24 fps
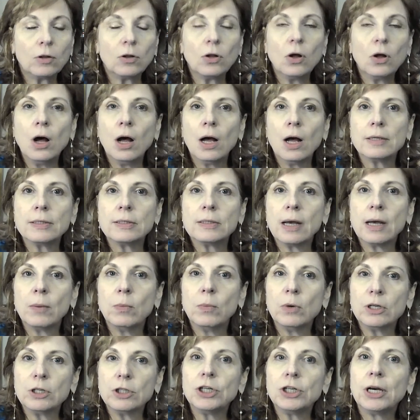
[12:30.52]
at a loss.
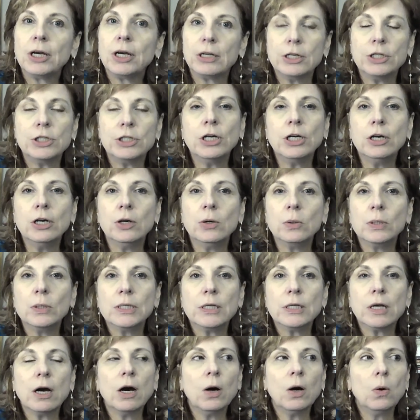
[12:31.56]
And what is she going to
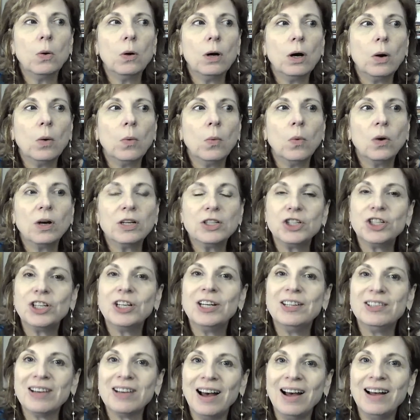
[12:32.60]
do? So what
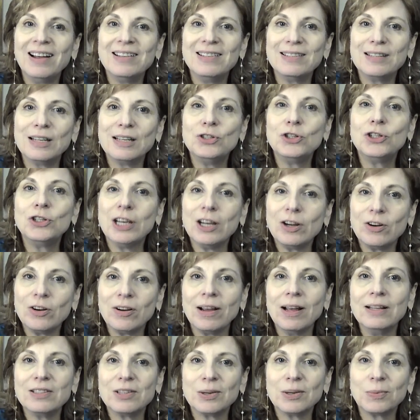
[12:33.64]
she does is she
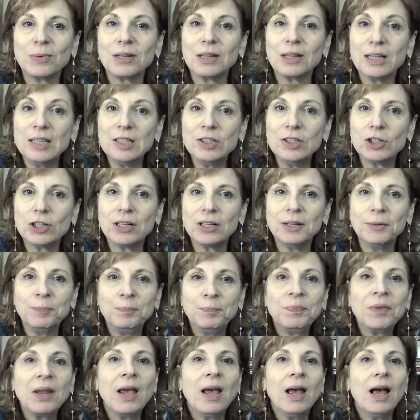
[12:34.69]
creates a
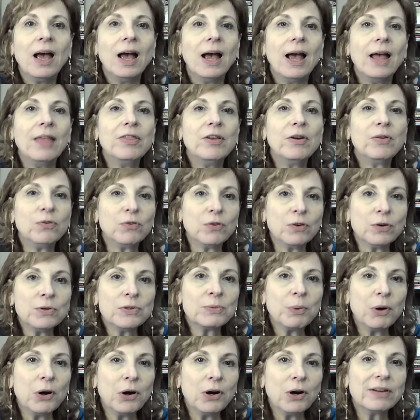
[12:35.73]
religion. And the
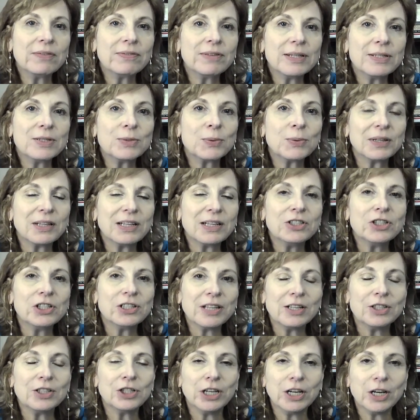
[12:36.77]
first part of this
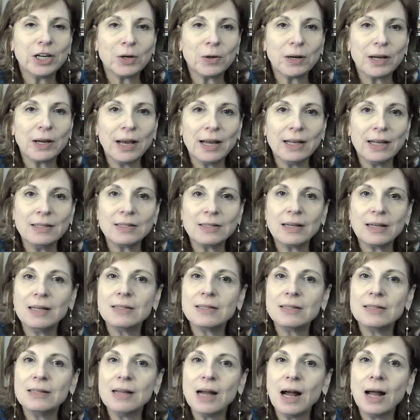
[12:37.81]
religion that she creates
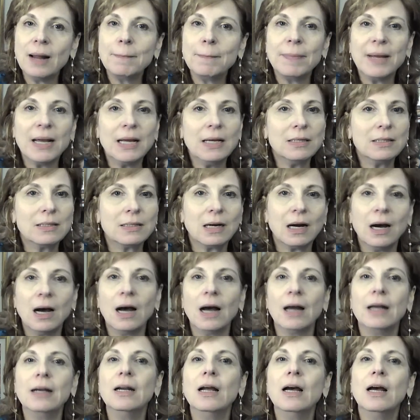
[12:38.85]
is not based
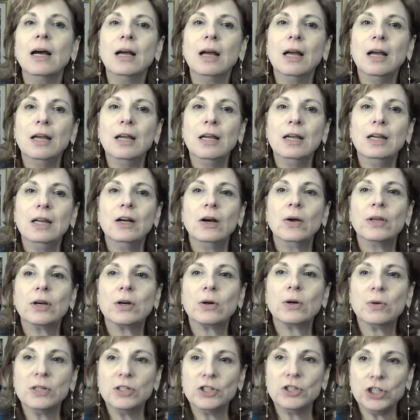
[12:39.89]
on,
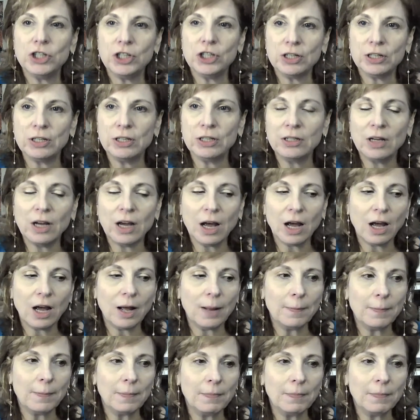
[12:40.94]
the Christian